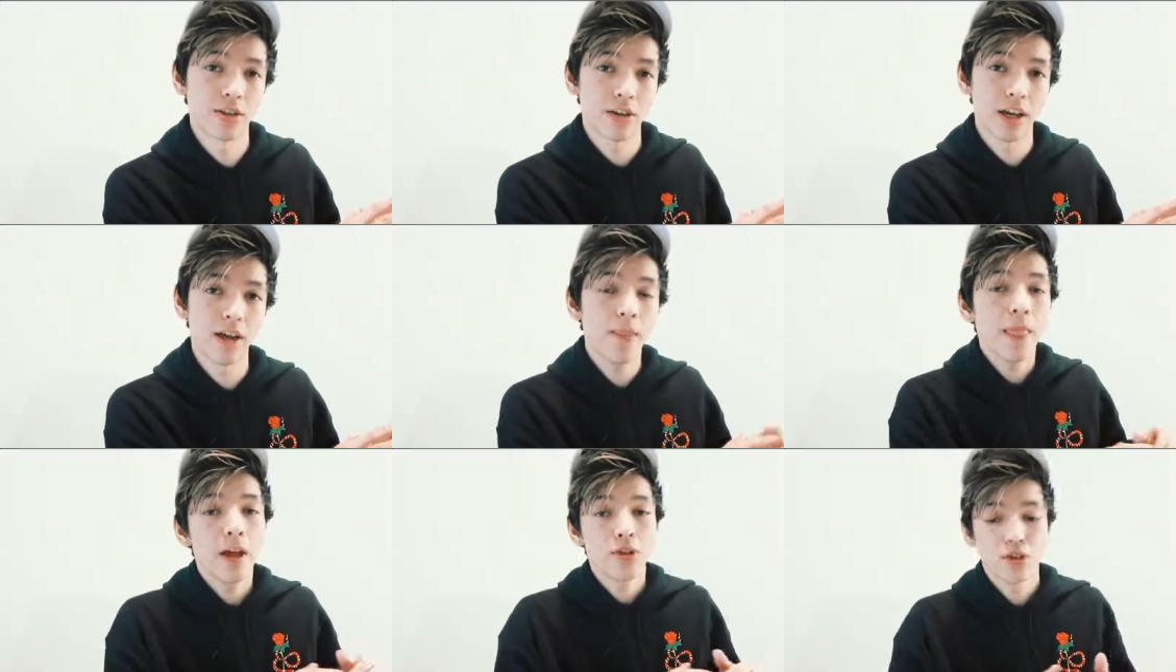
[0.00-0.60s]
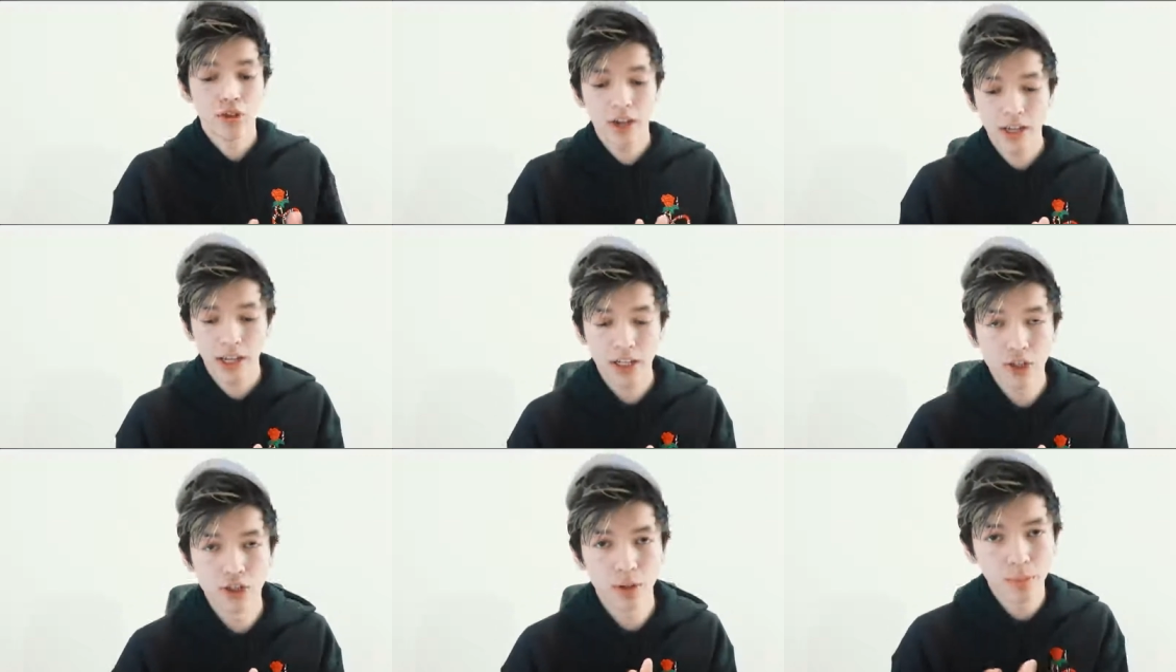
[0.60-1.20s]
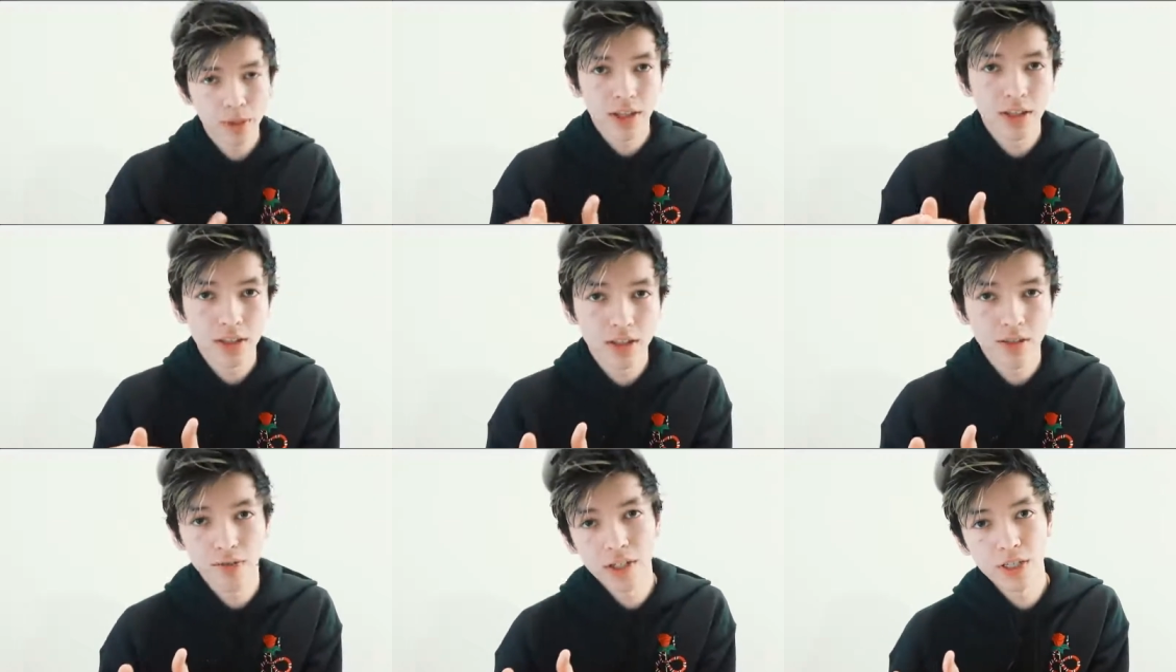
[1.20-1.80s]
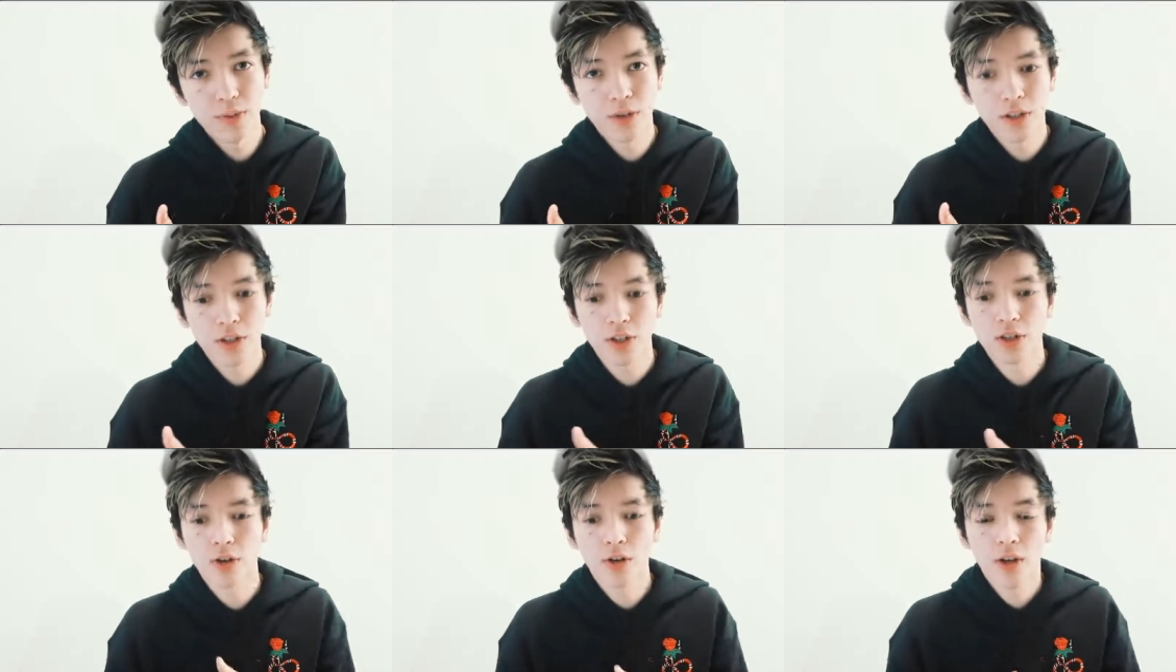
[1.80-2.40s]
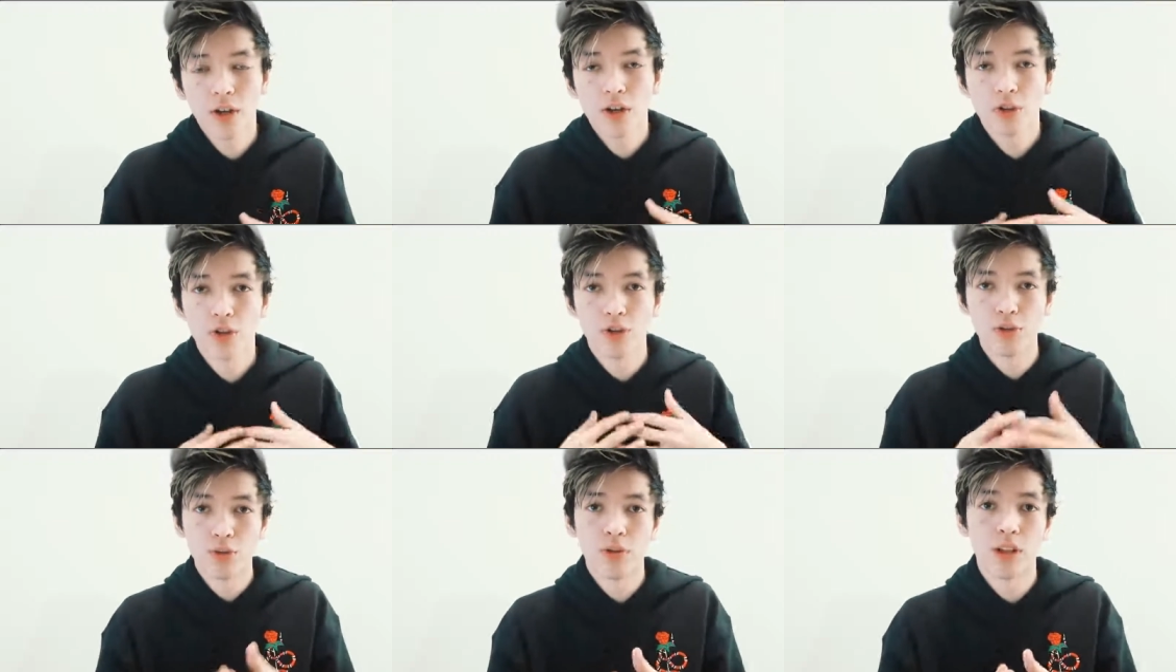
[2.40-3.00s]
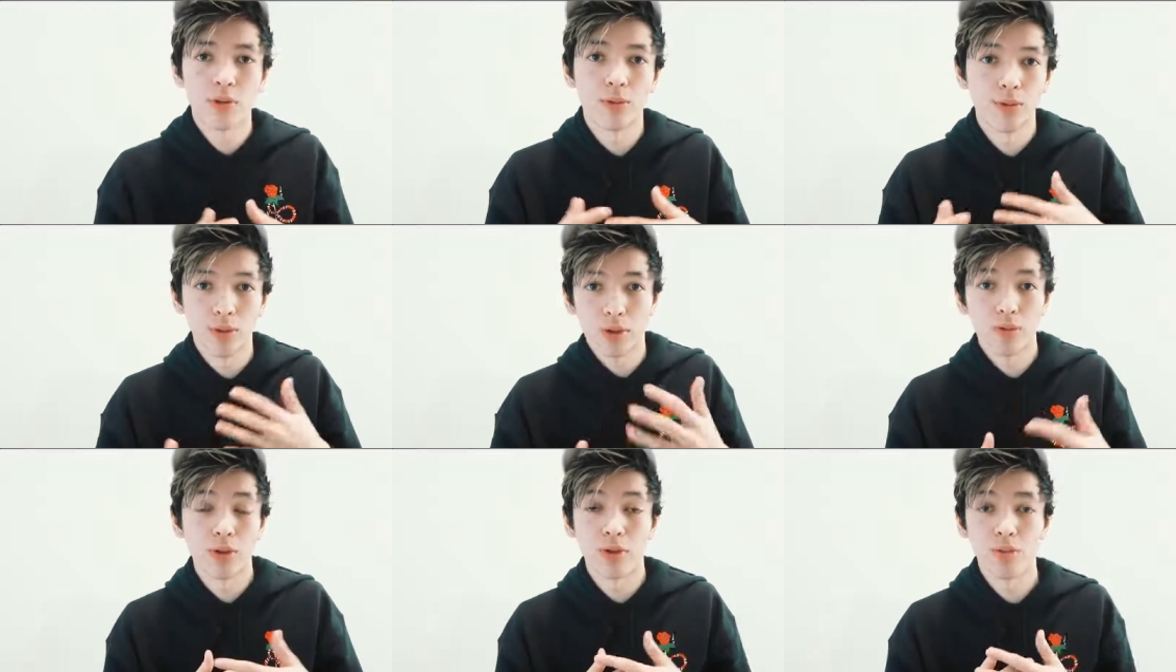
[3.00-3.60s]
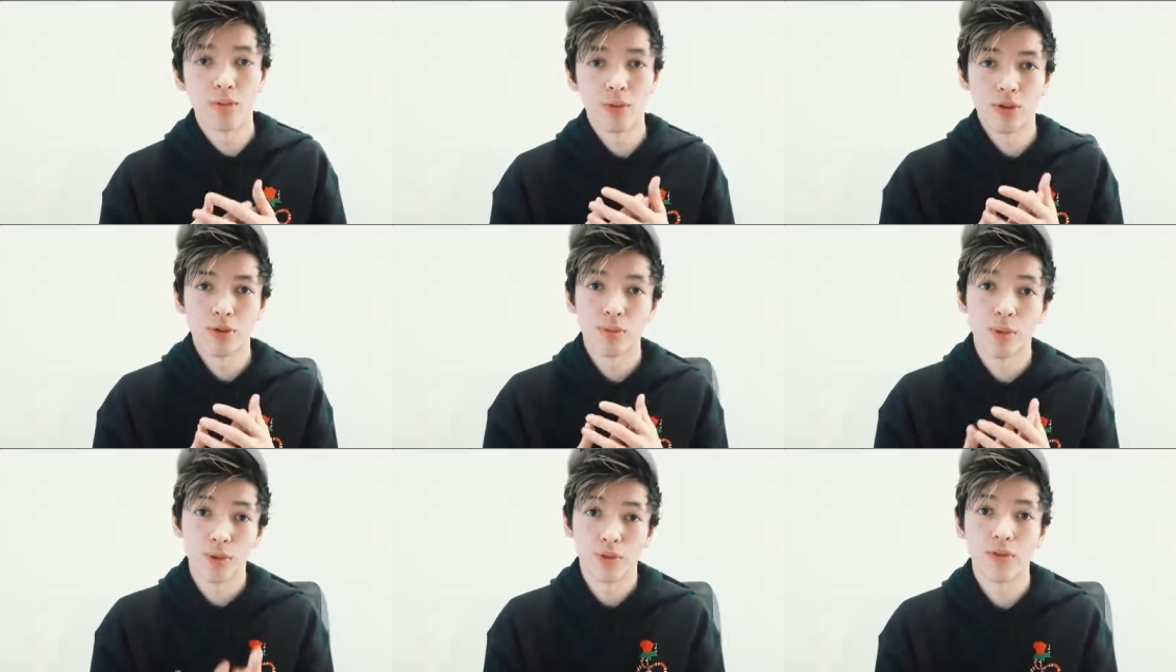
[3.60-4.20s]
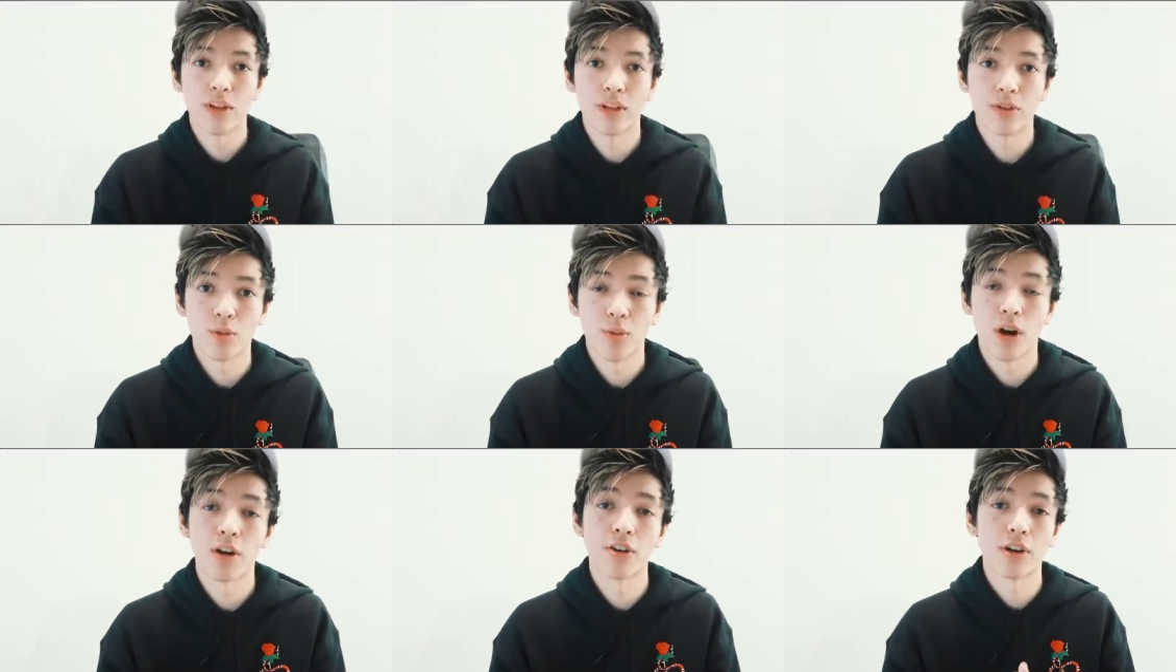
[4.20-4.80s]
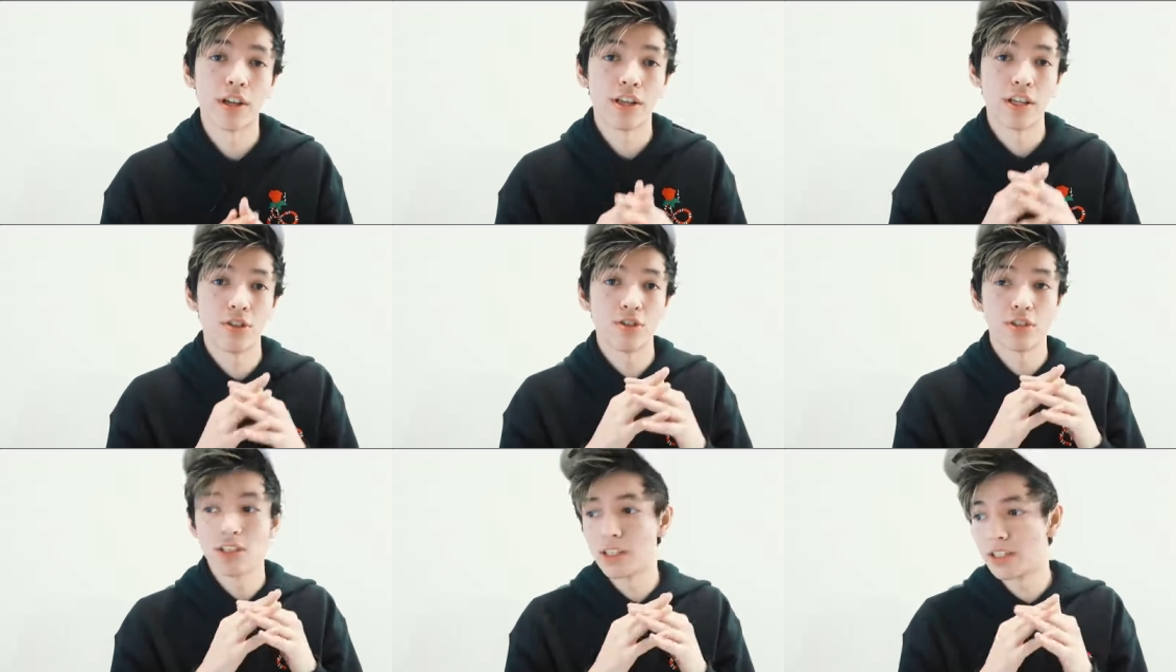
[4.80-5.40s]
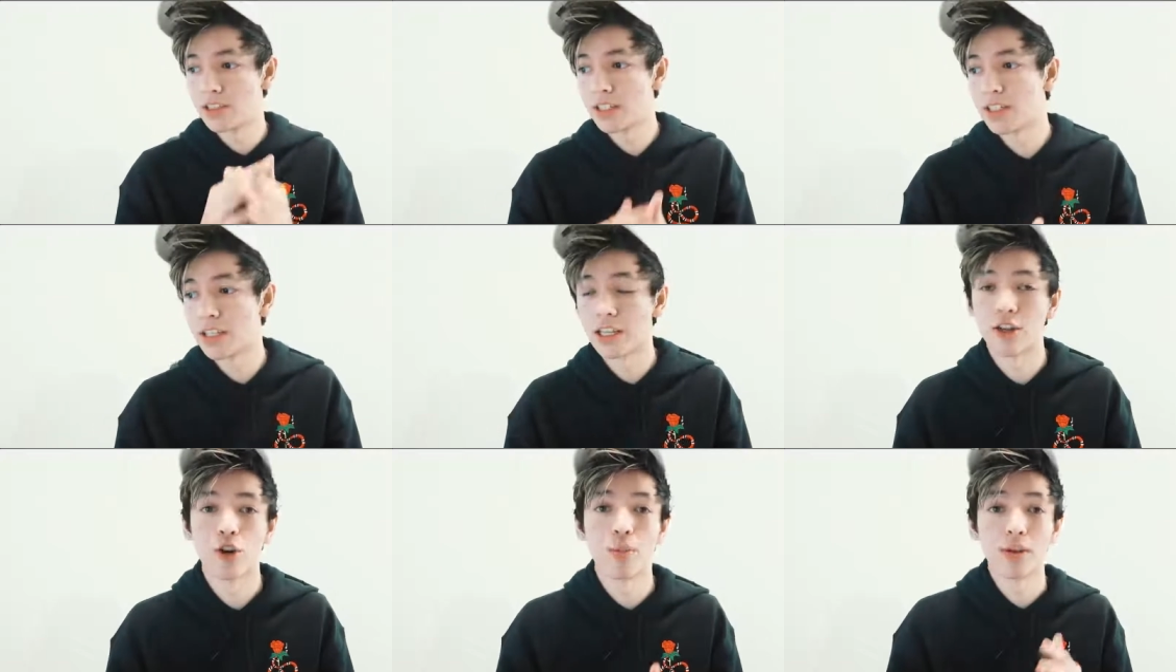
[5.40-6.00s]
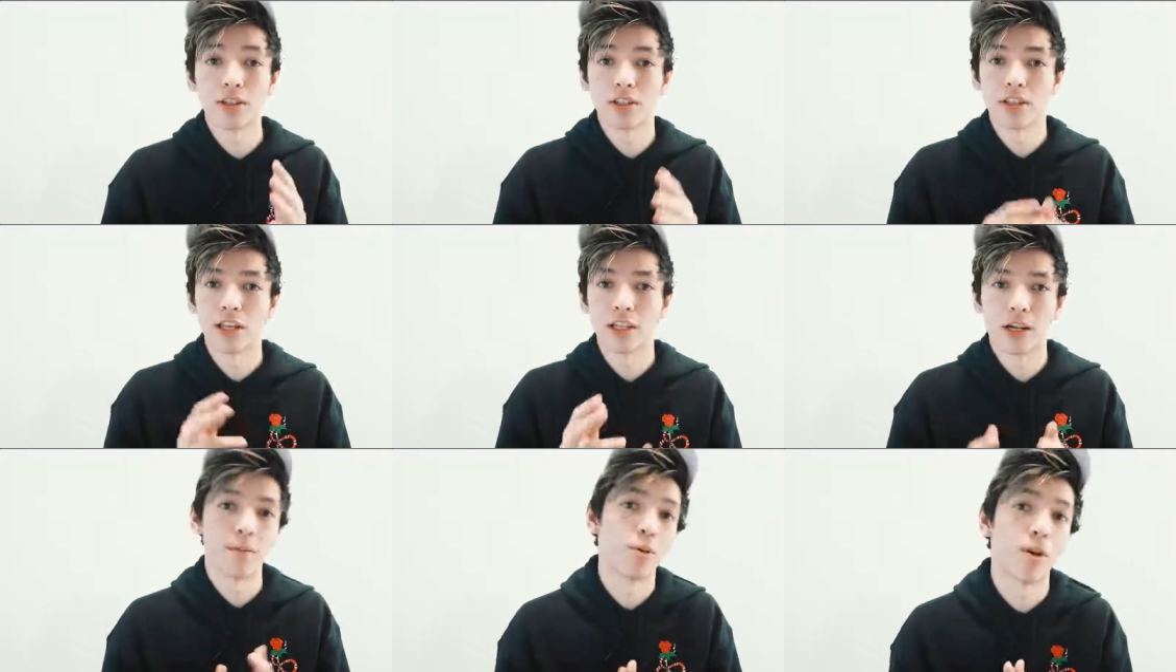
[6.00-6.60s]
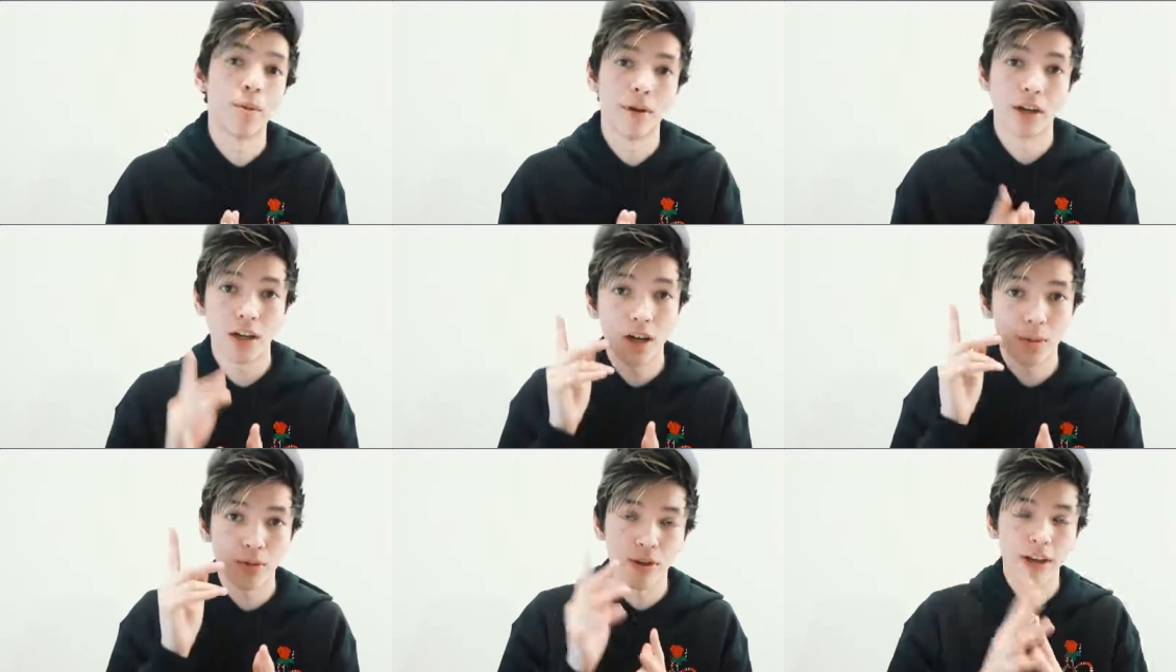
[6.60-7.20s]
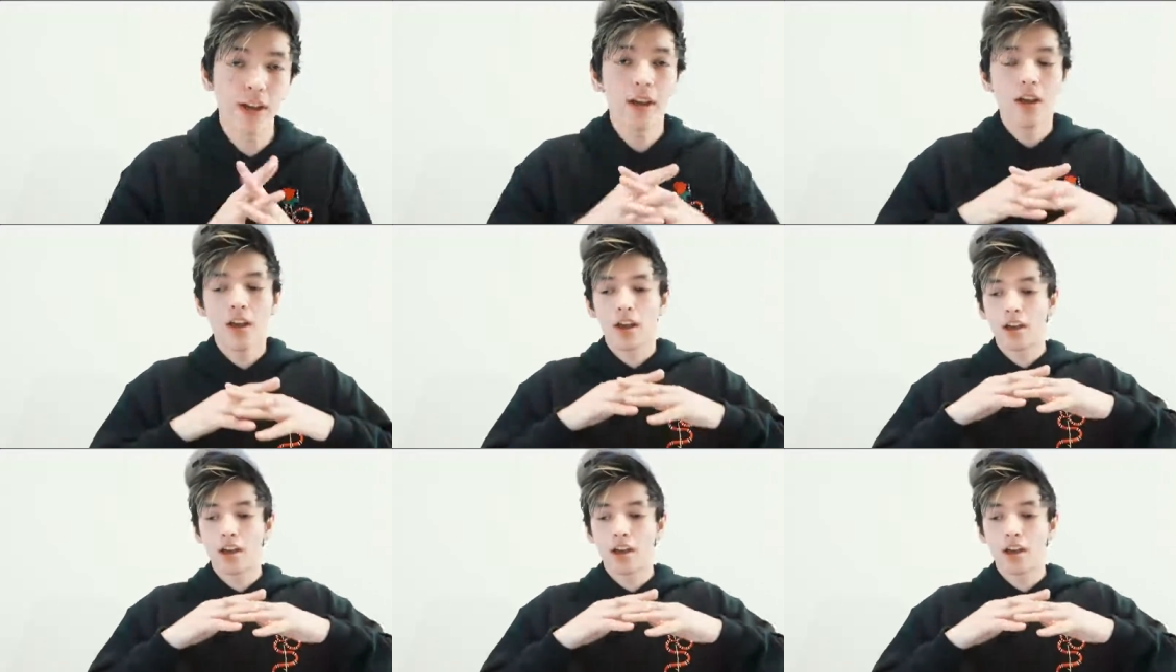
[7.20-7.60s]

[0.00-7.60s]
Okay, so you're not kind of jumping into Facebook, you know, to like with, with you know both feet in the water and then just like sinking and hoping to like climb your way back up right